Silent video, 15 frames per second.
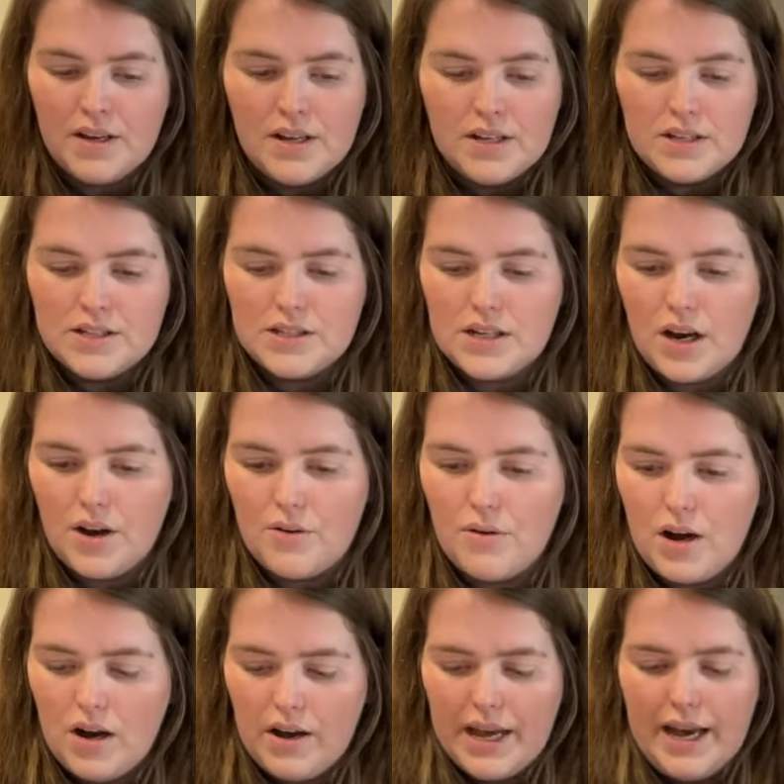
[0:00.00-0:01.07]
So
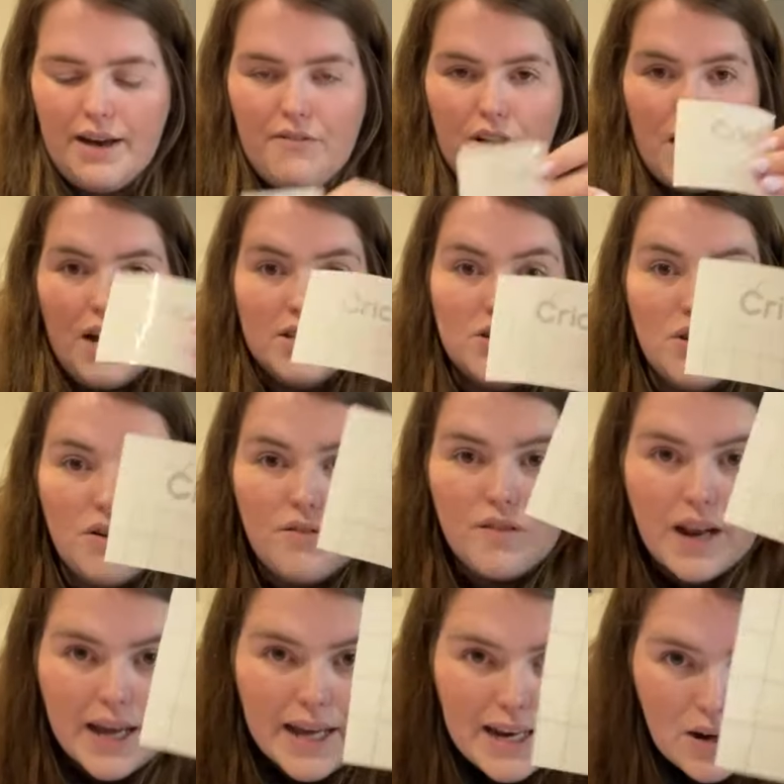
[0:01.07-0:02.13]
I have cut off
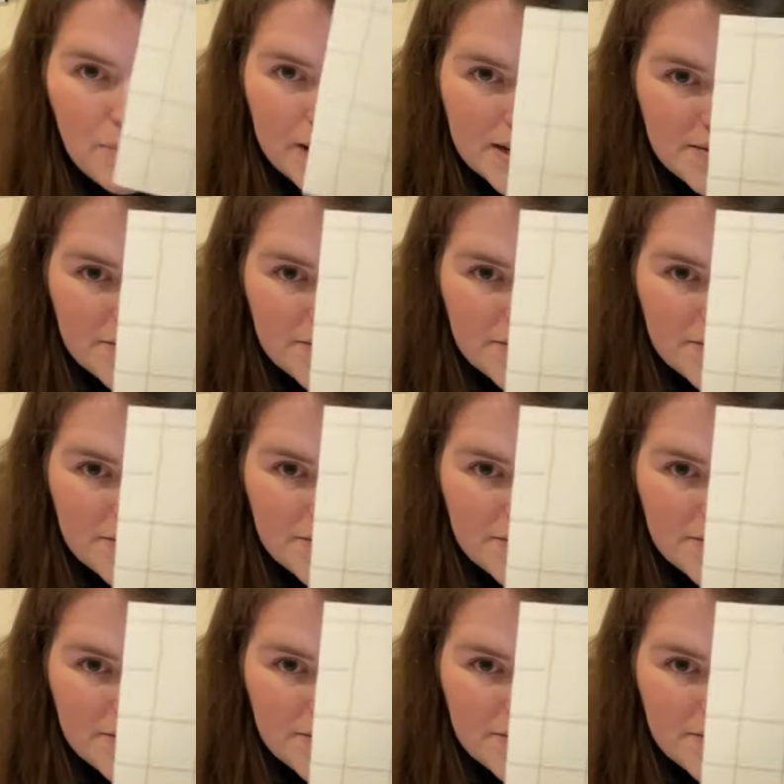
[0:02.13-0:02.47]
like a little bit of